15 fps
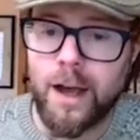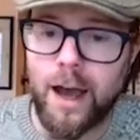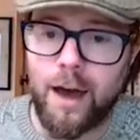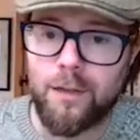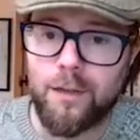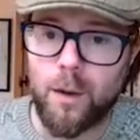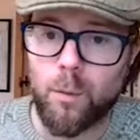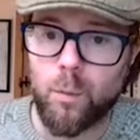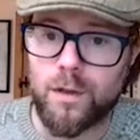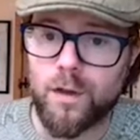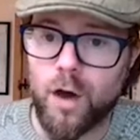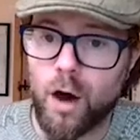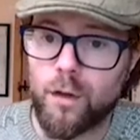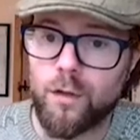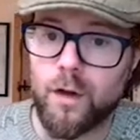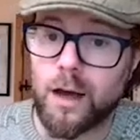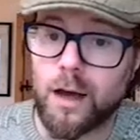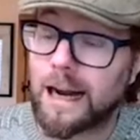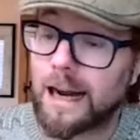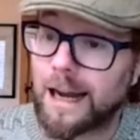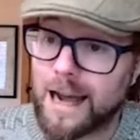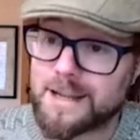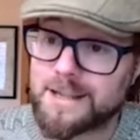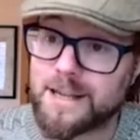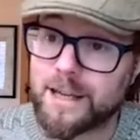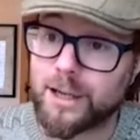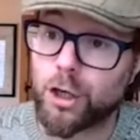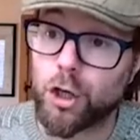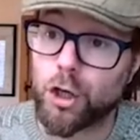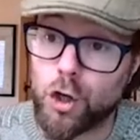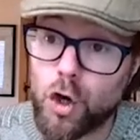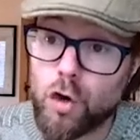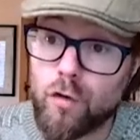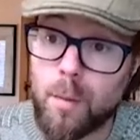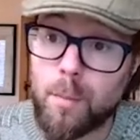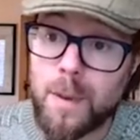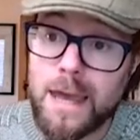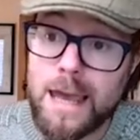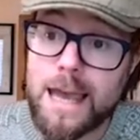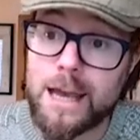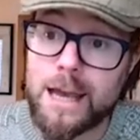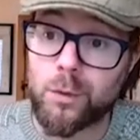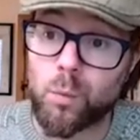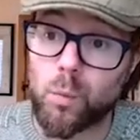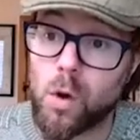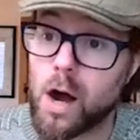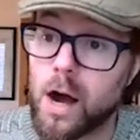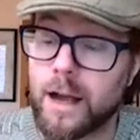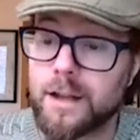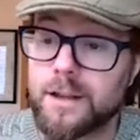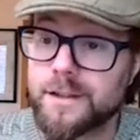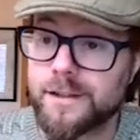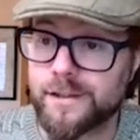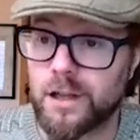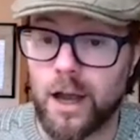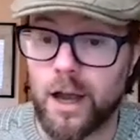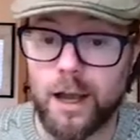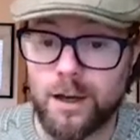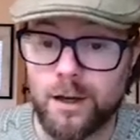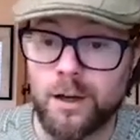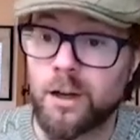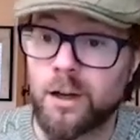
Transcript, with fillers: and then with other classic European wines like